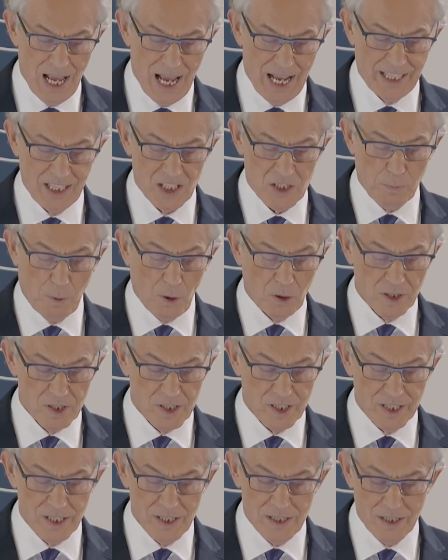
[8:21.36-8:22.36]
And its
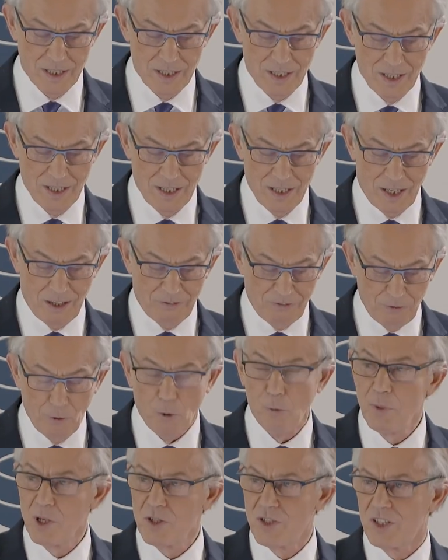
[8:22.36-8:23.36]
policies are
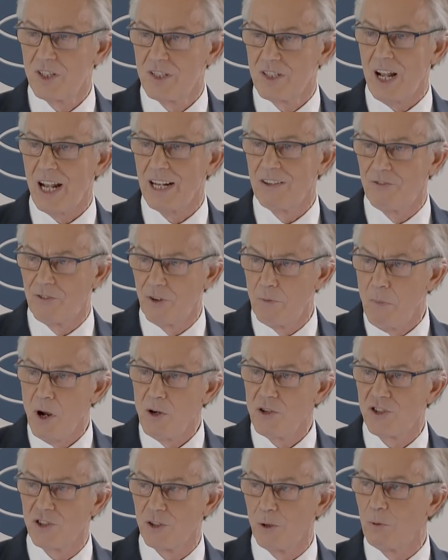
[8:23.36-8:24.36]
foremost designed for
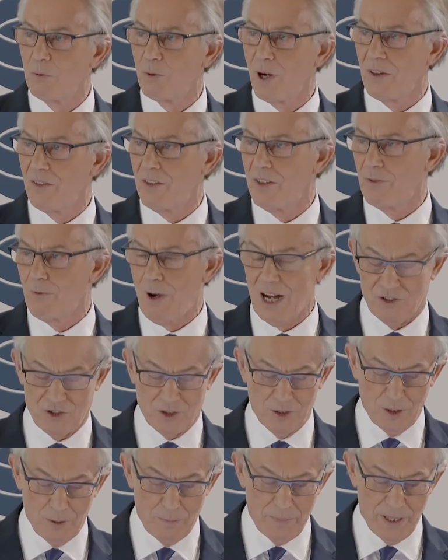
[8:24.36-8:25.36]
emotional rather than rational